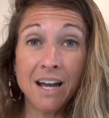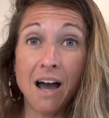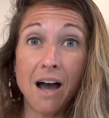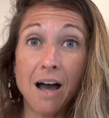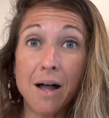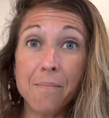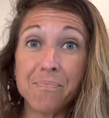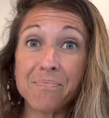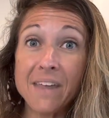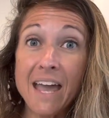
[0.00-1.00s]

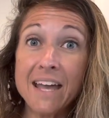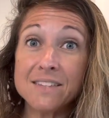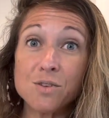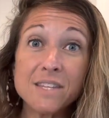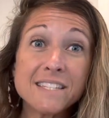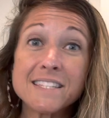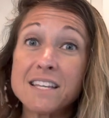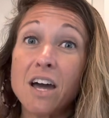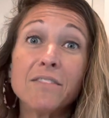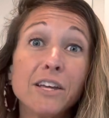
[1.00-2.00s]
And so this is
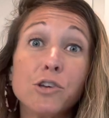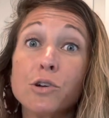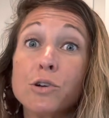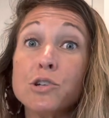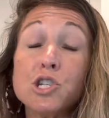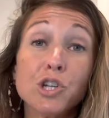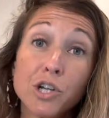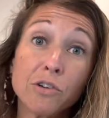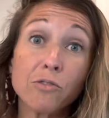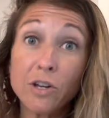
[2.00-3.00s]
kind of like your
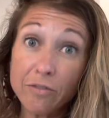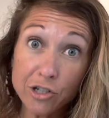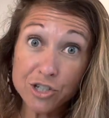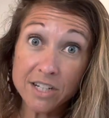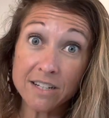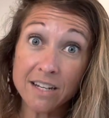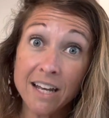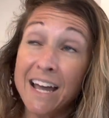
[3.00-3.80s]
sugar-free version,